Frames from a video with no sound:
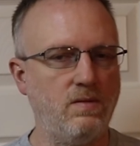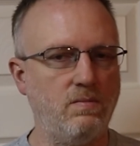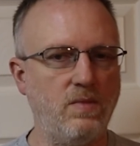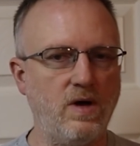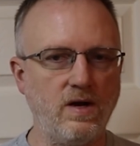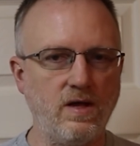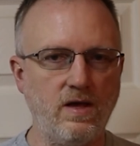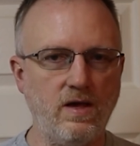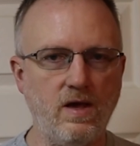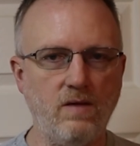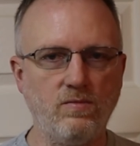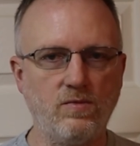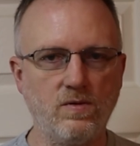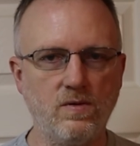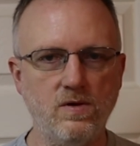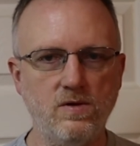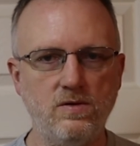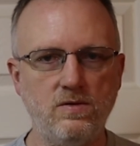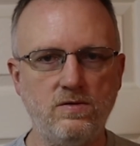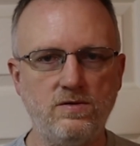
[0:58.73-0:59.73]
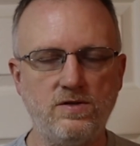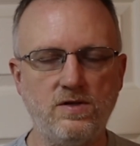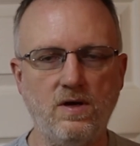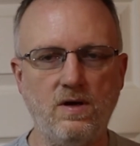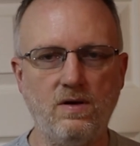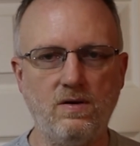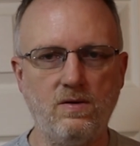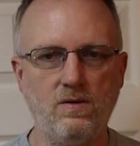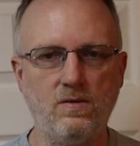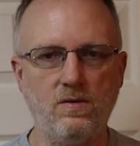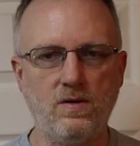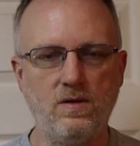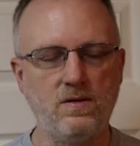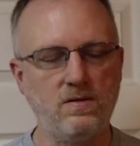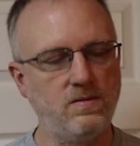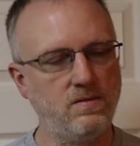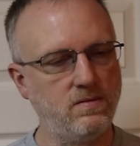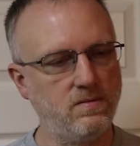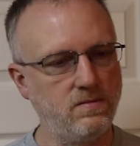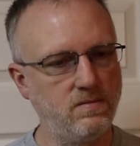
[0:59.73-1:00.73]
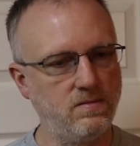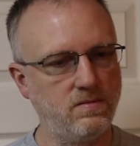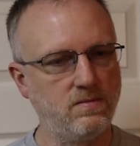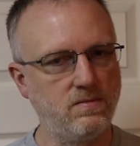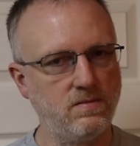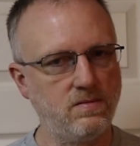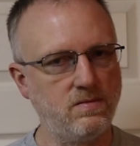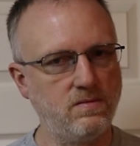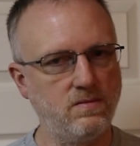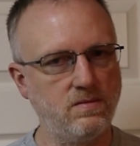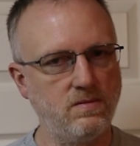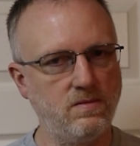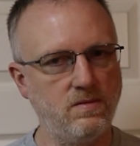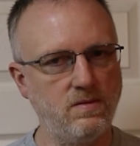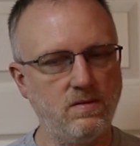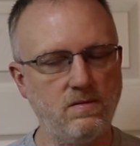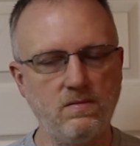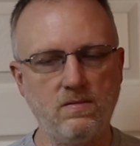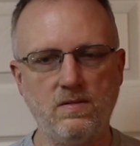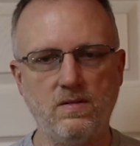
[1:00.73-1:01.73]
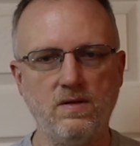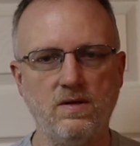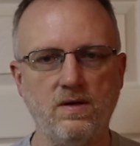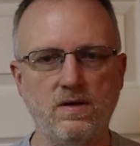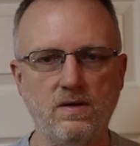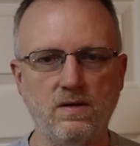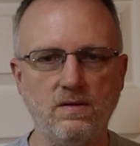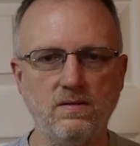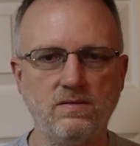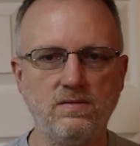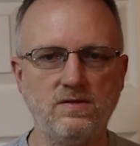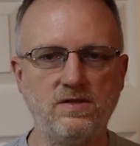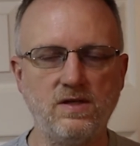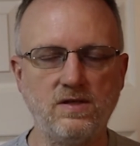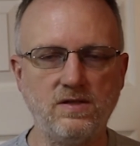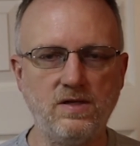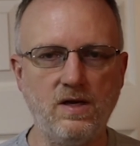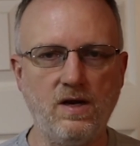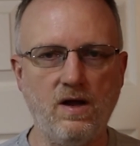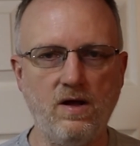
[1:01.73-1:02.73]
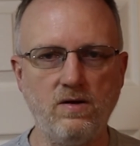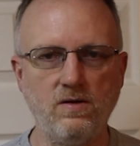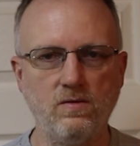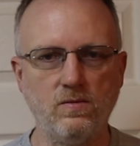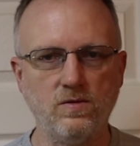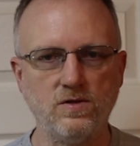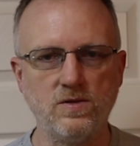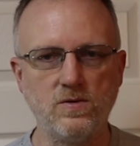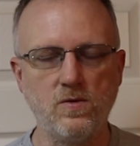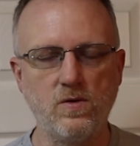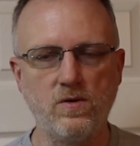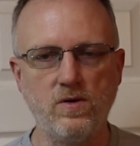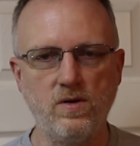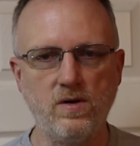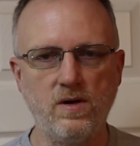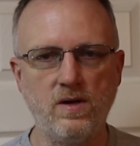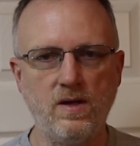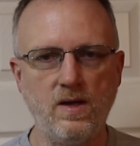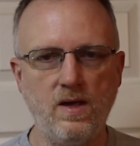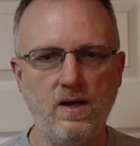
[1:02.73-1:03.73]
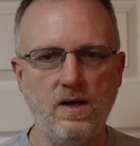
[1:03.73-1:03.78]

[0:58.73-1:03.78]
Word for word: money came through, so the uh, 1600 was ordered,